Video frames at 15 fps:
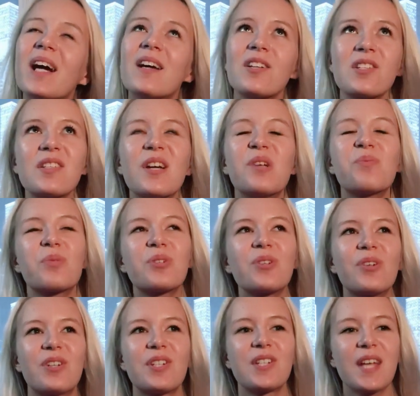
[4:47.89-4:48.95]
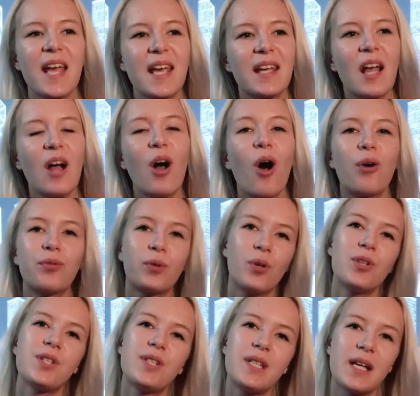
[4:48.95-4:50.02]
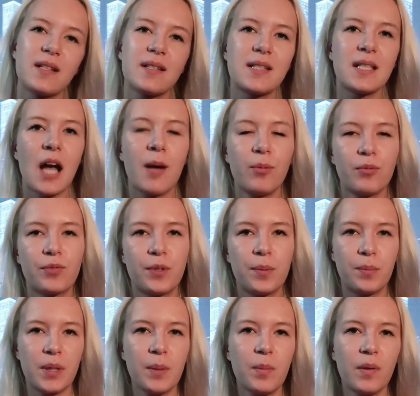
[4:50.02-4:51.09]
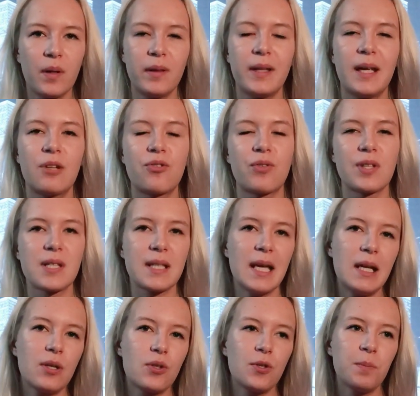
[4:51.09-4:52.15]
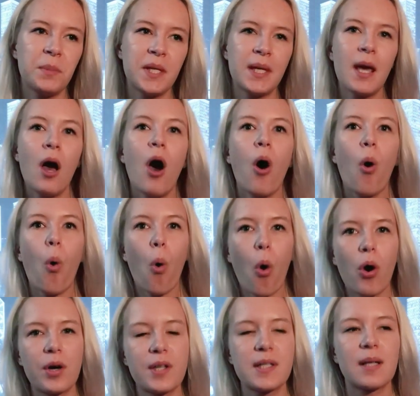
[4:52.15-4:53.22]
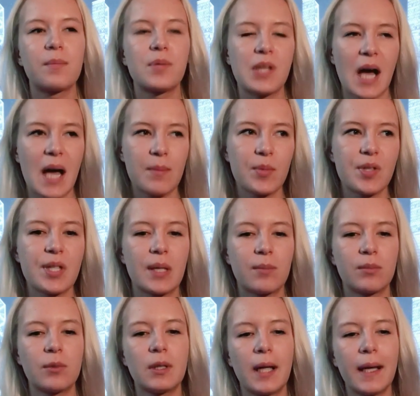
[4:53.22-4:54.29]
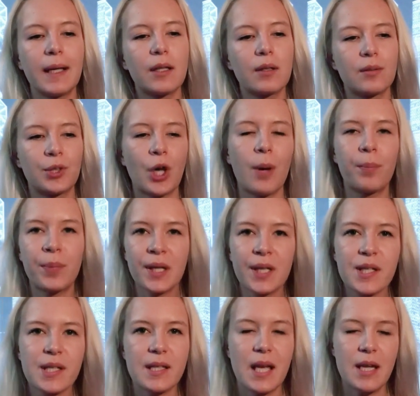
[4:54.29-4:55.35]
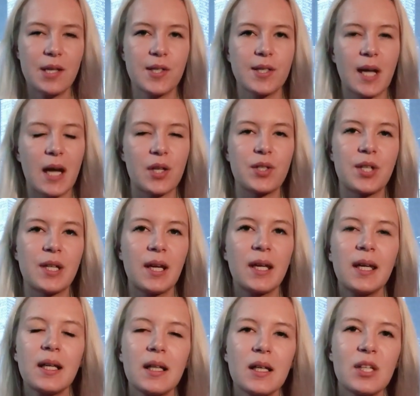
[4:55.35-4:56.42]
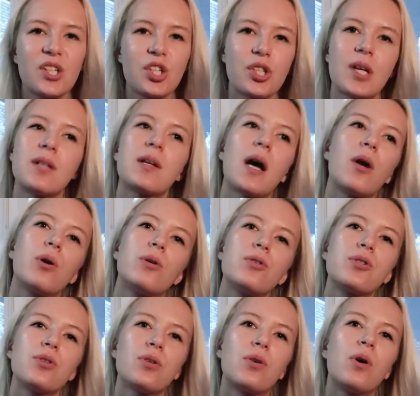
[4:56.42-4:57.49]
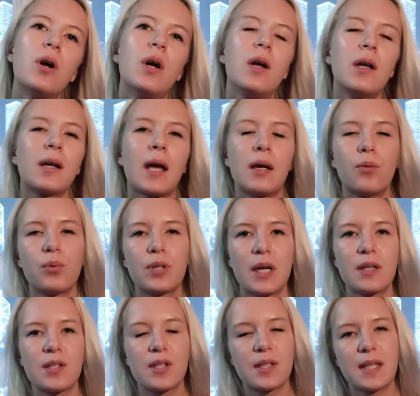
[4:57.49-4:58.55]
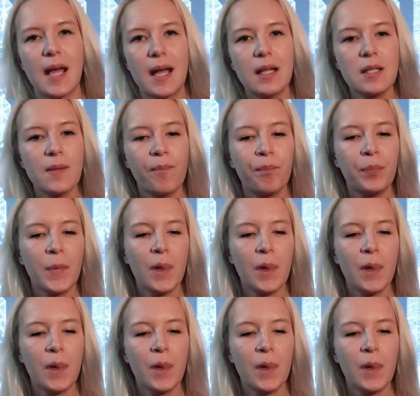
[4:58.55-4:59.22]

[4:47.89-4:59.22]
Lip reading: I understand what you're saying. Of course, then some of the people, they translated to me, or sometimes some like topics they discussed in English that I also kind of would understand.